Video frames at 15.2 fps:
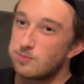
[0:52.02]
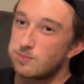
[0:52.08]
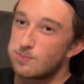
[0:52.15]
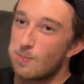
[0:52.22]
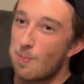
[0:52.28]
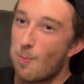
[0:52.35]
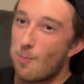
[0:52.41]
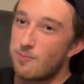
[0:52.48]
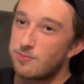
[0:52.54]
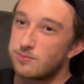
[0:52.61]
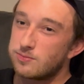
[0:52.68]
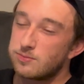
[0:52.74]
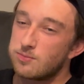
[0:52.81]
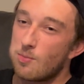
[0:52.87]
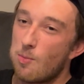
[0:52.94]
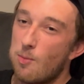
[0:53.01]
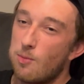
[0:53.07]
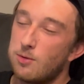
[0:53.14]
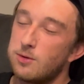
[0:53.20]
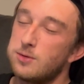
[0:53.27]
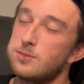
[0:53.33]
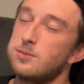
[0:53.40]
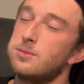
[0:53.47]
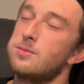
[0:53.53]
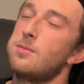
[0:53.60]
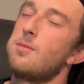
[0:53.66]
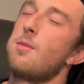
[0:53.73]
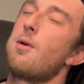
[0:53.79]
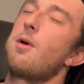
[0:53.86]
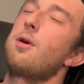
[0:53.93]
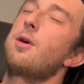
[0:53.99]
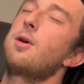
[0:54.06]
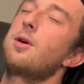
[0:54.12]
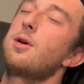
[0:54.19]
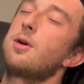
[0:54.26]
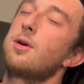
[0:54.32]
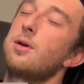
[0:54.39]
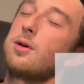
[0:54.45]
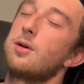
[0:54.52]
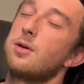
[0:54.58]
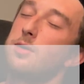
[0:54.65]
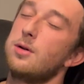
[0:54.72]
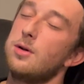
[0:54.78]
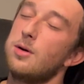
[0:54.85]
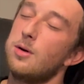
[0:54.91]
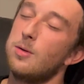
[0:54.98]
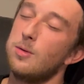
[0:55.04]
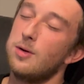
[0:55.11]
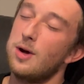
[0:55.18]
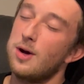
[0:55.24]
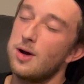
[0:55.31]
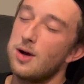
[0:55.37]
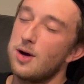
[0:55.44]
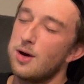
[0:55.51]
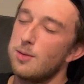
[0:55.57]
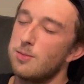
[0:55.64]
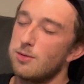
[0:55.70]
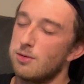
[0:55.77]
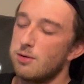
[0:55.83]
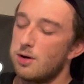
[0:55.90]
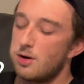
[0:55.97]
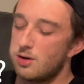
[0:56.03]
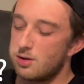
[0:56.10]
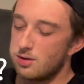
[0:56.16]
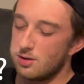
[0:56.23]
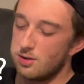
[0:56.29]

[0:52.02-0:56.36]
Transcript: We have adoration. Oh, not aberration.